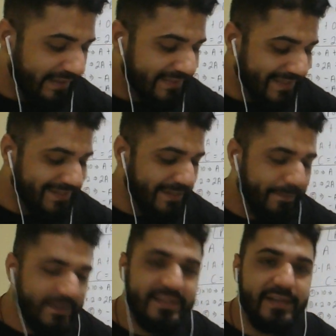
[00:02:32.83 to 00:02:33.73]

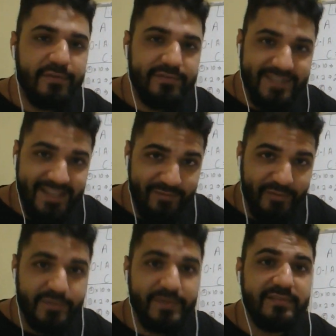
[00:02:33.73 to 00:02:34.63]
30% of C,
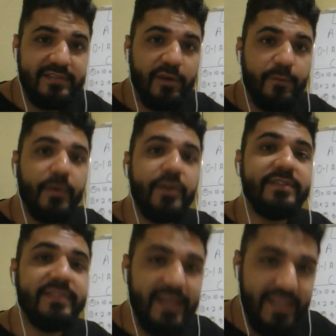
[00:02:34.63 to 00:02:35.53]
which means
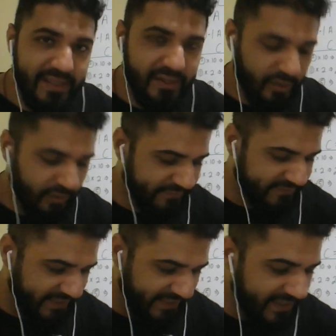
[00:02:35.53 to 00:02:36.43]
0.3 of
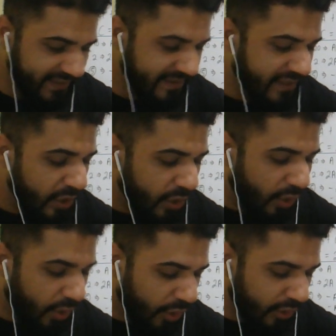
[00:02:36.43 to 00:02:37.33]
C.
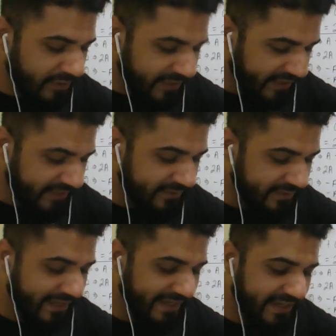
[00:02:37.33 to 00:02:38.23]
All
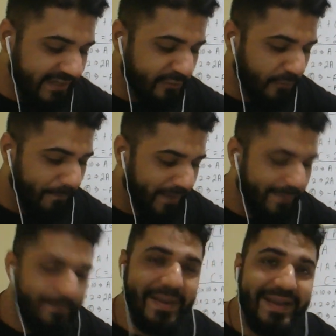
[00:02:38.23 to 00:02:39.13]
this, he needs to pay
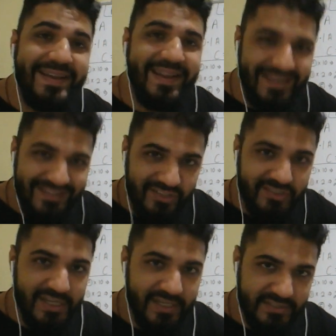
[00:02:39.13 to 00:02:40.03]
maintenance
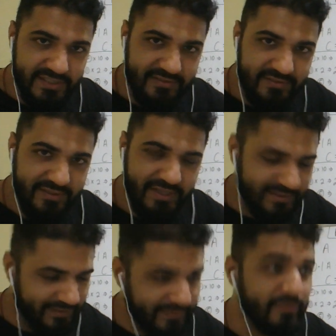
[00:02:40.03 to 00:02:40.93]
charges.
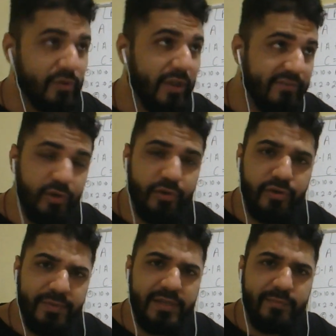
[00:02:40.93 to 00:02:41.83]
Okay, sometimes you have a
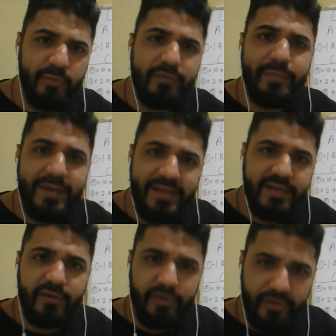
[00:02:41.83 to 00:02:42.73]
condominium, you have to
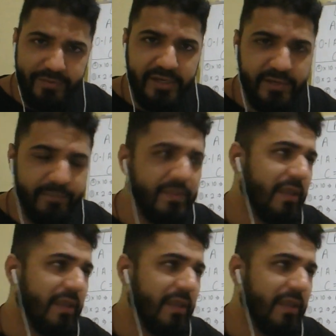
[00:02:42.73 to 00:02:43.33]
maintain the condominium.